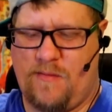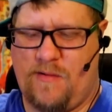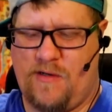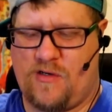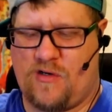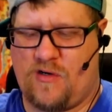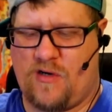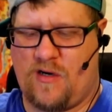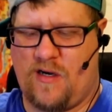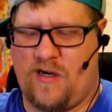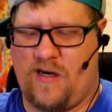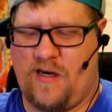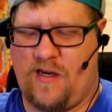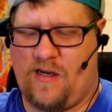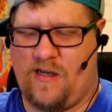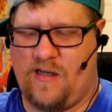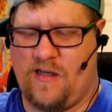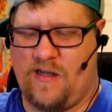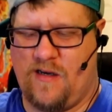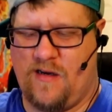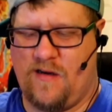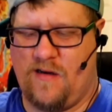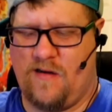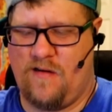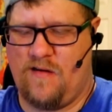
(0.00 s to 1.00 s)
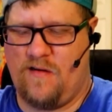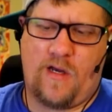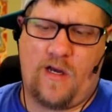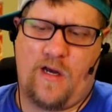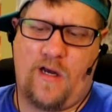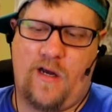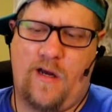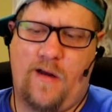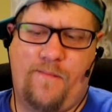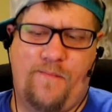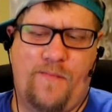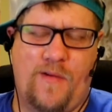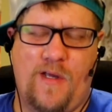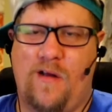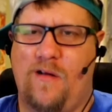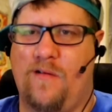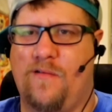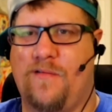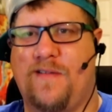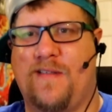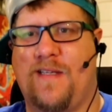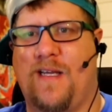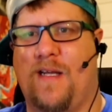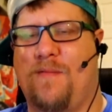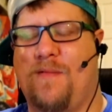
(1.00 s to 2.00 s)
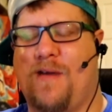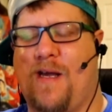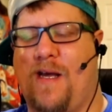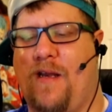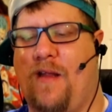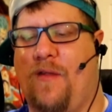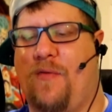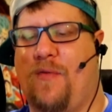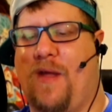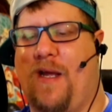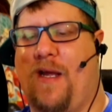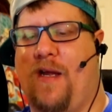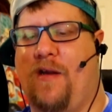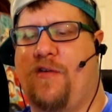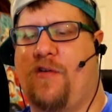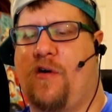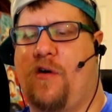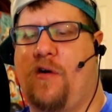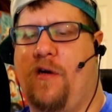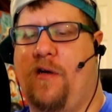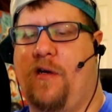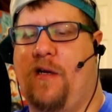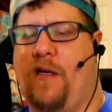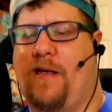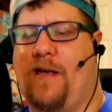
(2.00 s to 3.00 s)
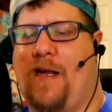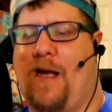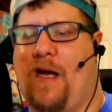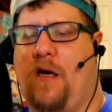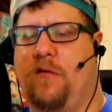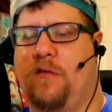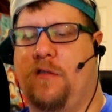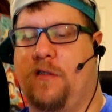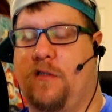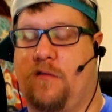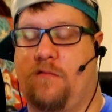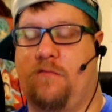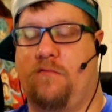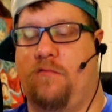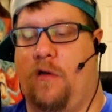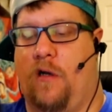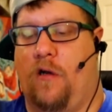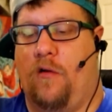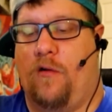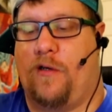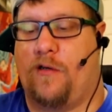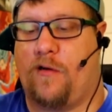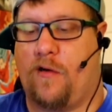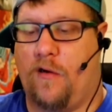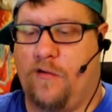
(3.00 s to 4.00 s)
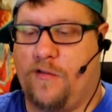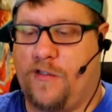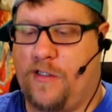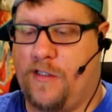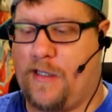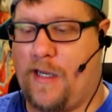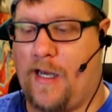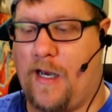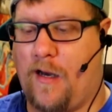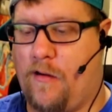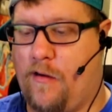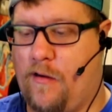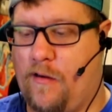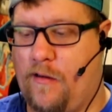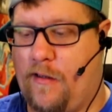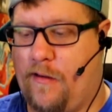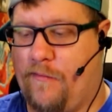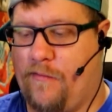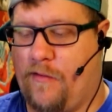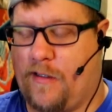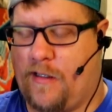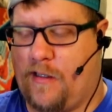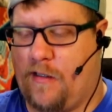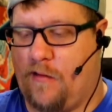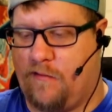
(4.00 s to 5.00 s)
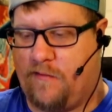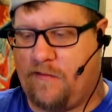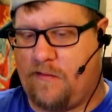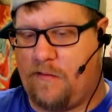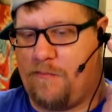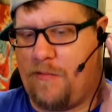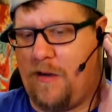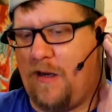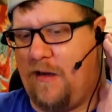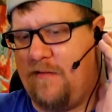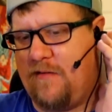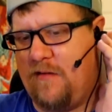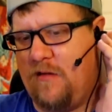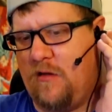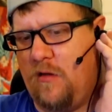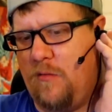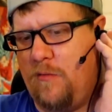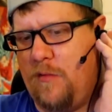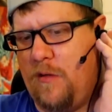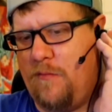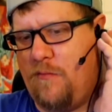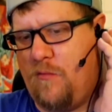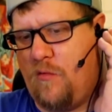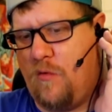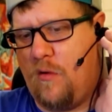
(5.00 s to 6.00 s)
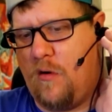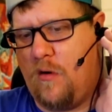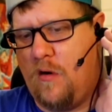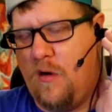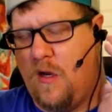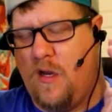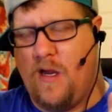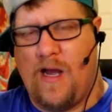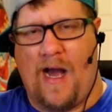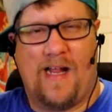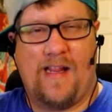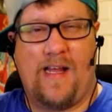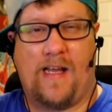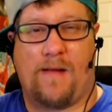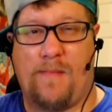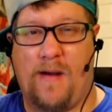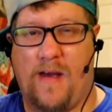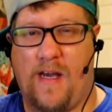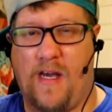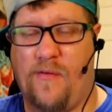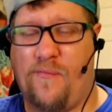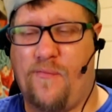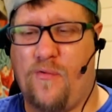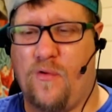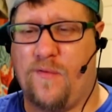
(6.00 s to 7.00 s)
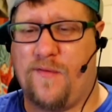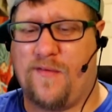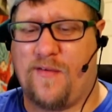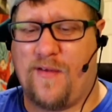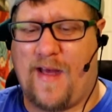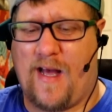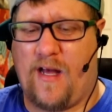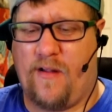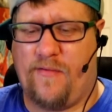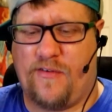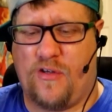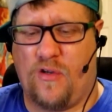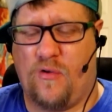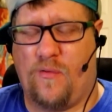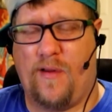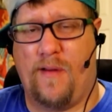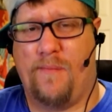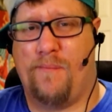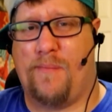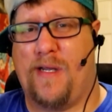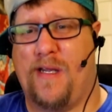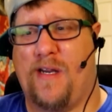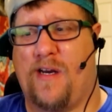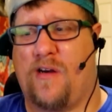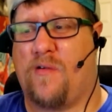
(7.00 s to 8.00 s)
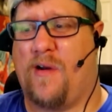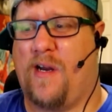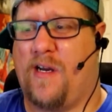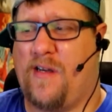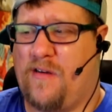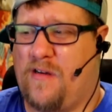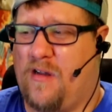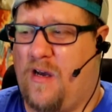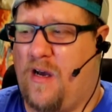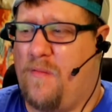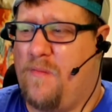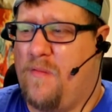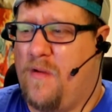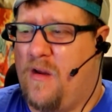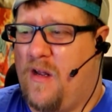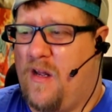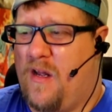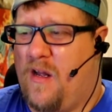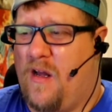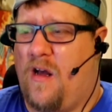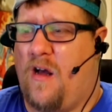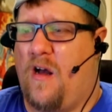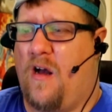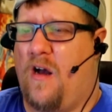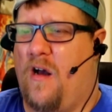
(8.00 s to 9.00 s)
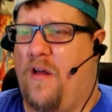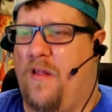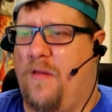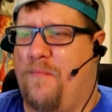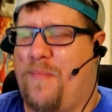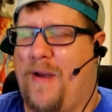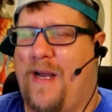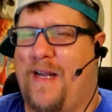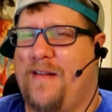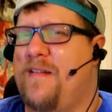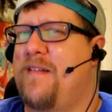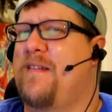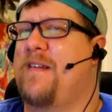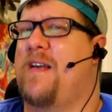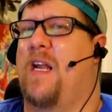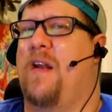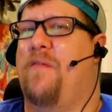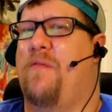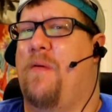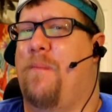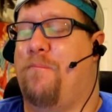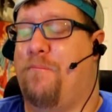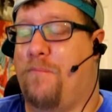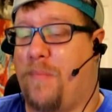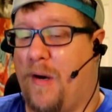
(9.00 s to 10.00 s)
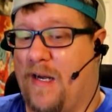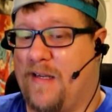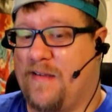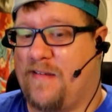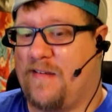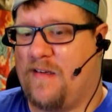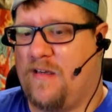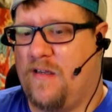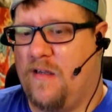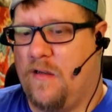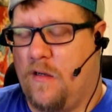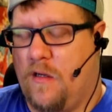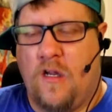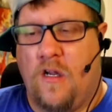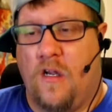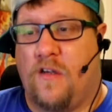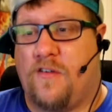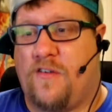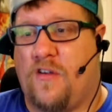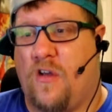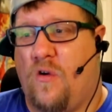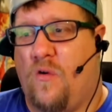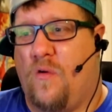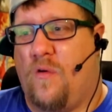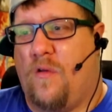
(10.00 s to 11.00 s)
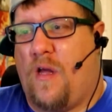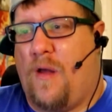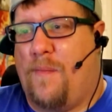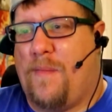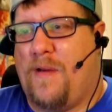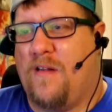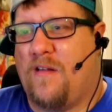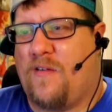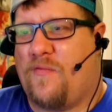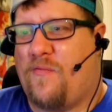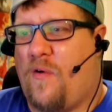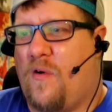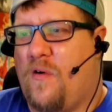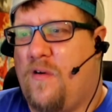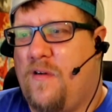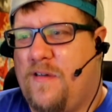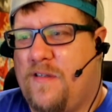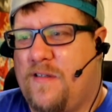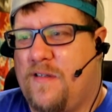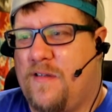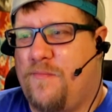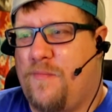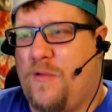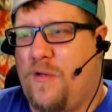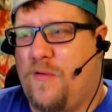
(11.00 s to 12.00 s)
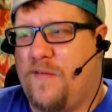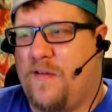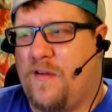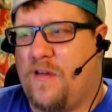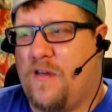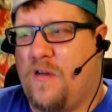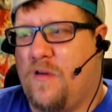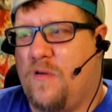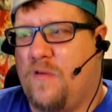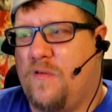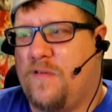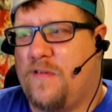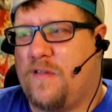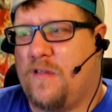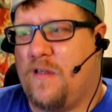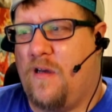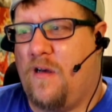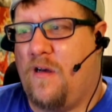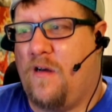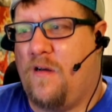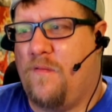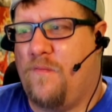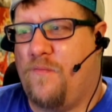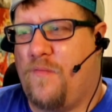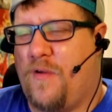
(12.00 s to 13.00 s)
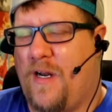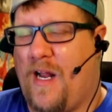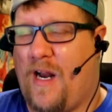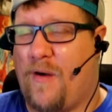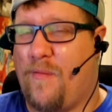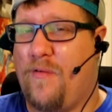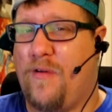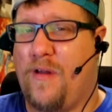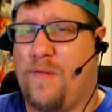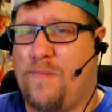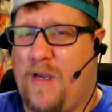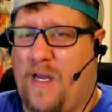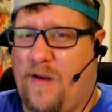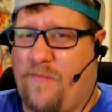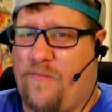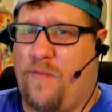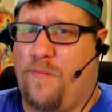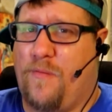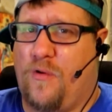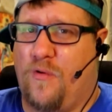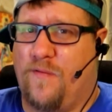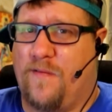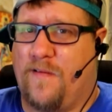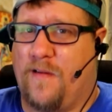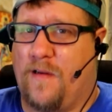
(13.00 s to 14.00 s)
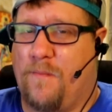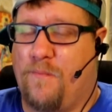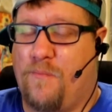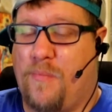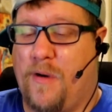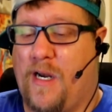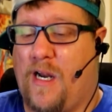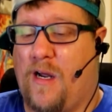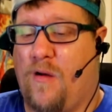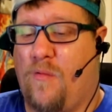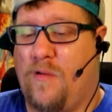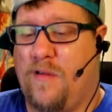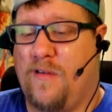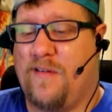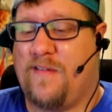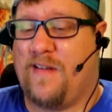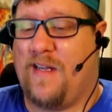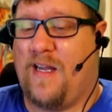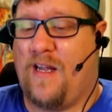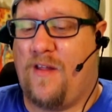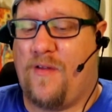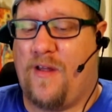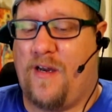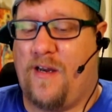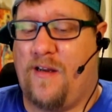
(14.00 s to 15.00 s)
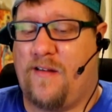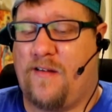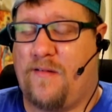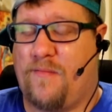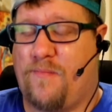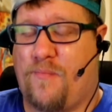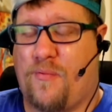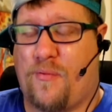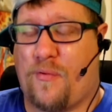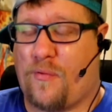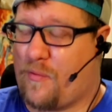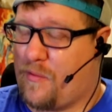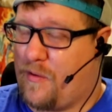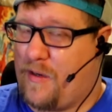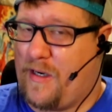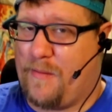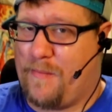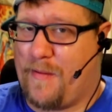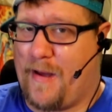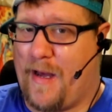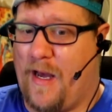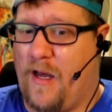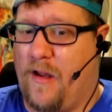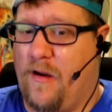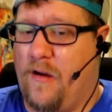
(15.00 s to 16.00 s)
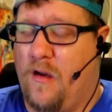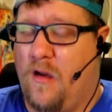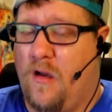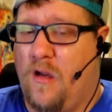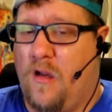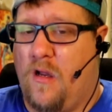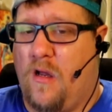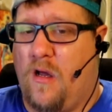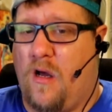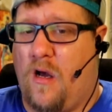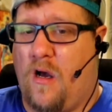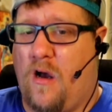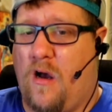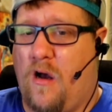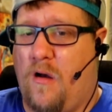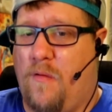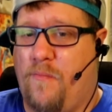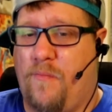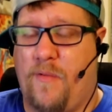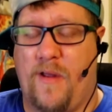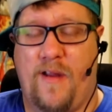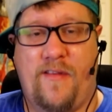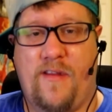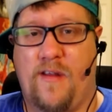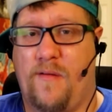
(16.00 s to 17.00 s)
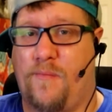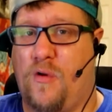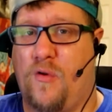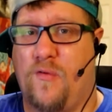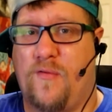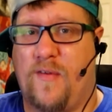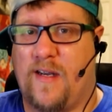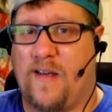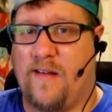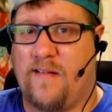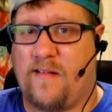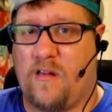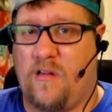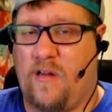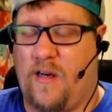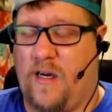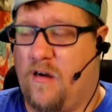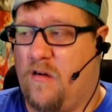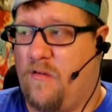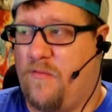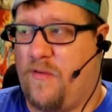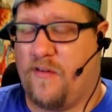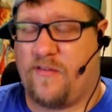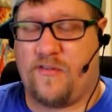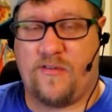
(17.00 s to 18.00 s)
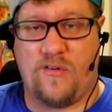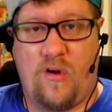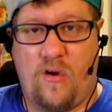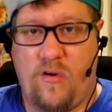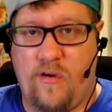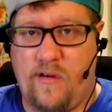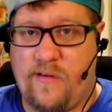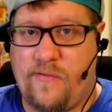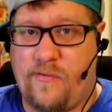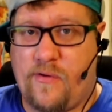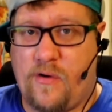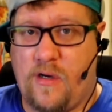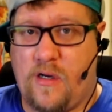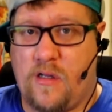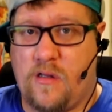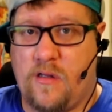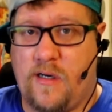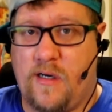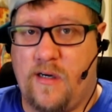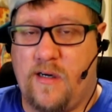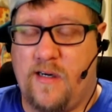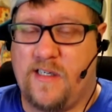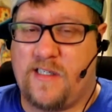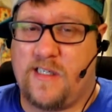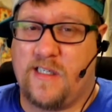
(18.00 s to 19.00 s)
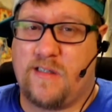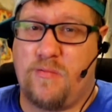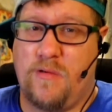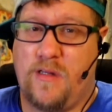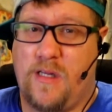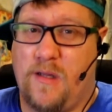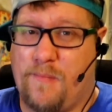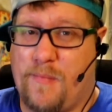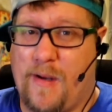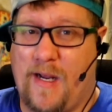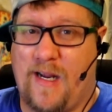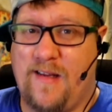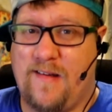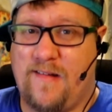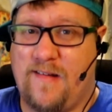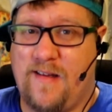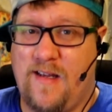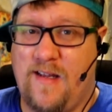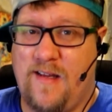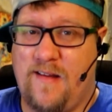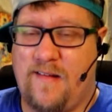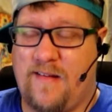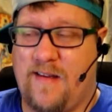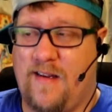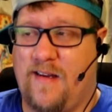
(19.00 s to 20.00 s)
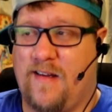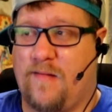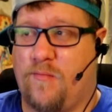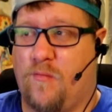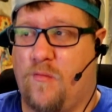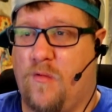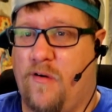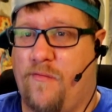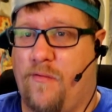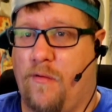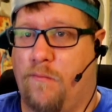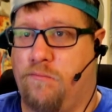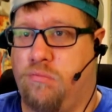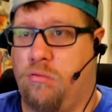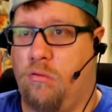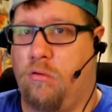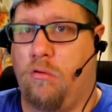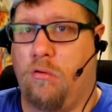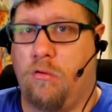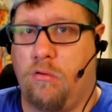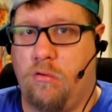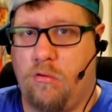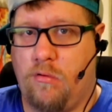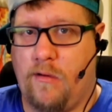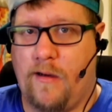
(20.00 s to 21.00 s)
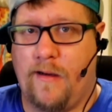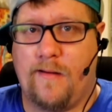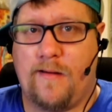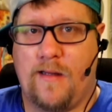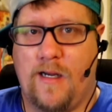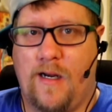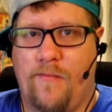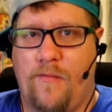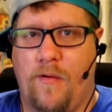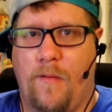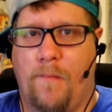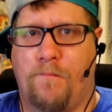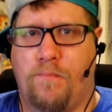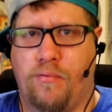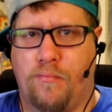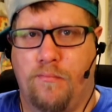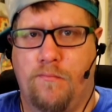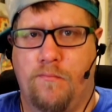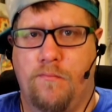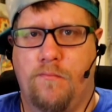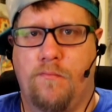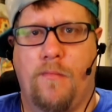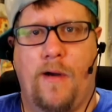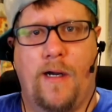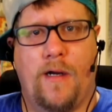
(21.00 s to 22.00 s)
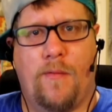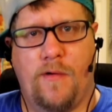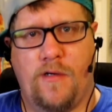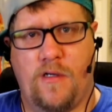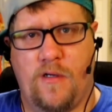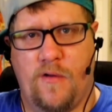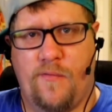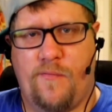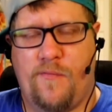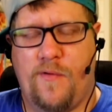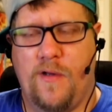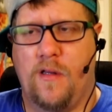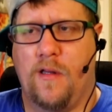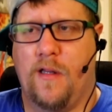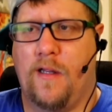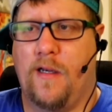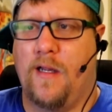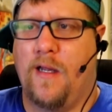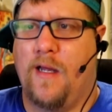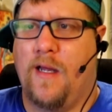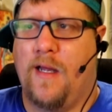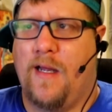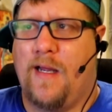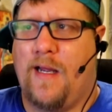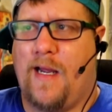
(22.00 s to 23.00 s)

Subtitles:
Let me try it again. No, same kind of thing. Turning it down just literally turns it down and even kills the bass a little bit more. I like my headphones loud, so them being cranked up, the bass is kind of a bust. So, I mean, as far as the music goes, they're not really made for music, but I will say that it's pretty bad. The music is clear, the song is very clear. It's just when the bass hits, it's more of a boo instead of a boom, like when you feel it.